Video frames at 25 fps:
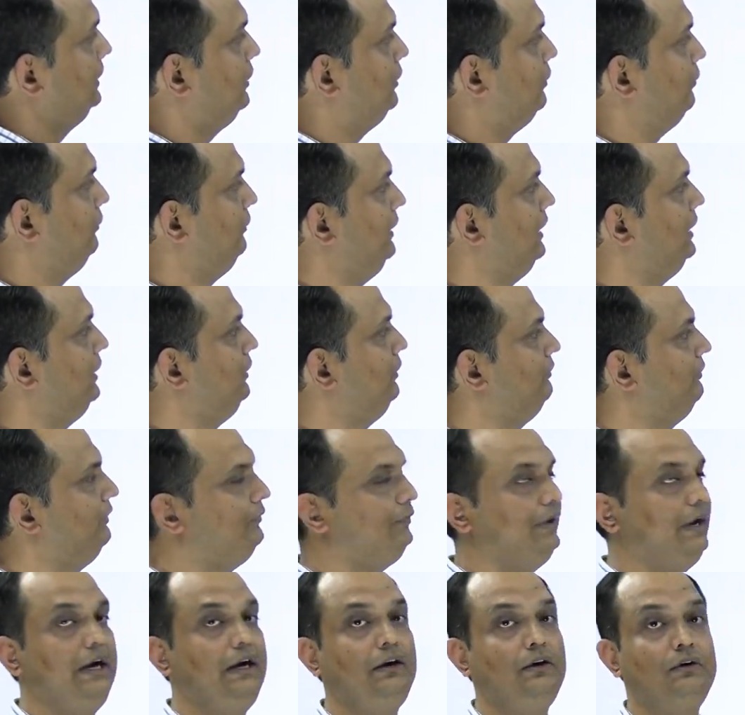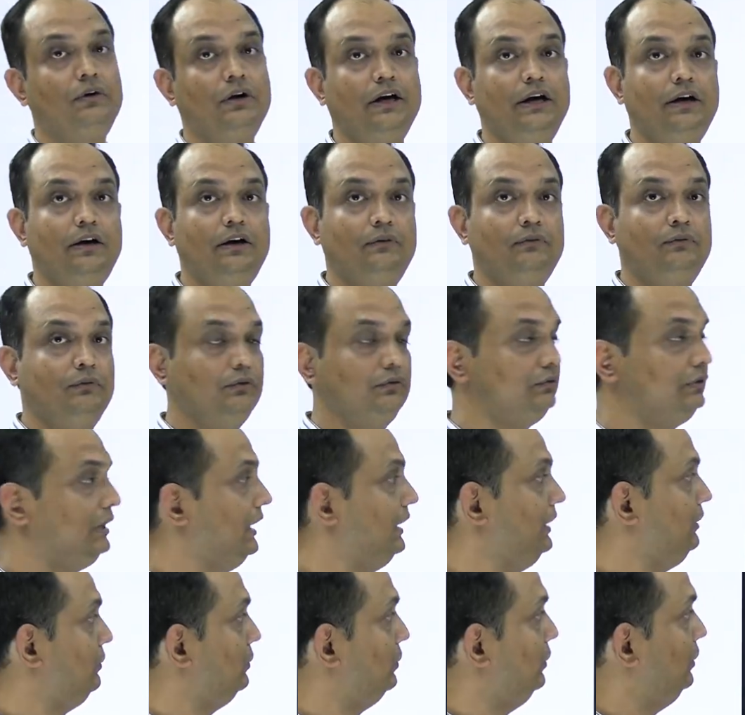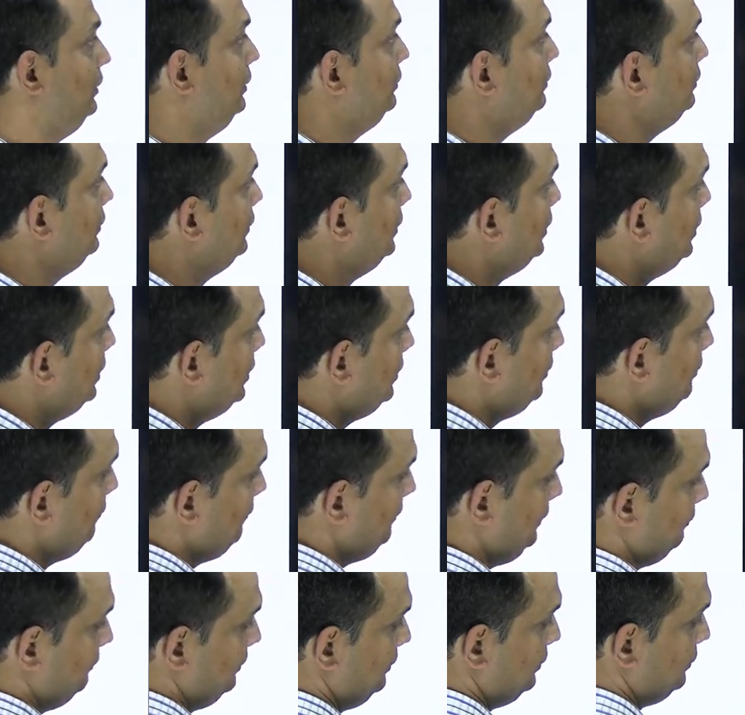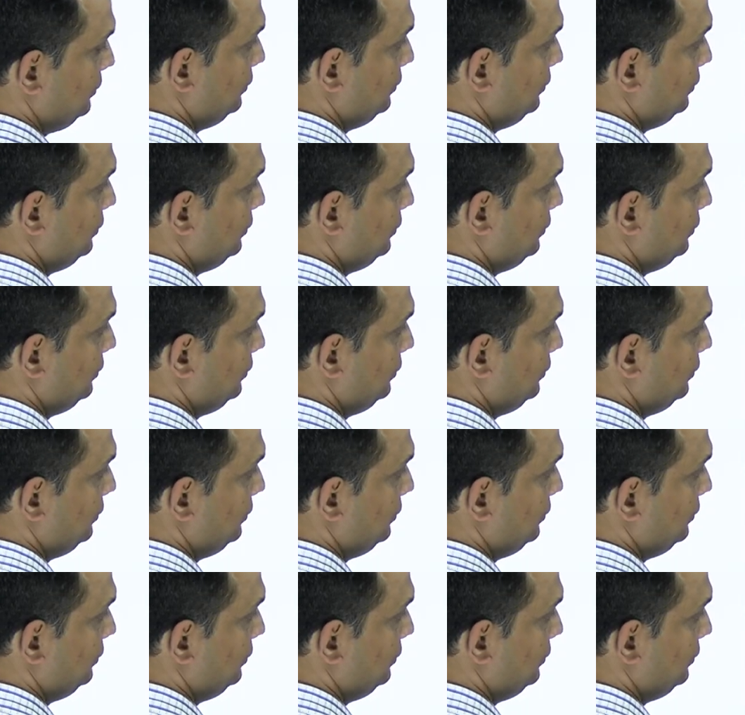Now where you will find trochanteric fossa, I told you, when you will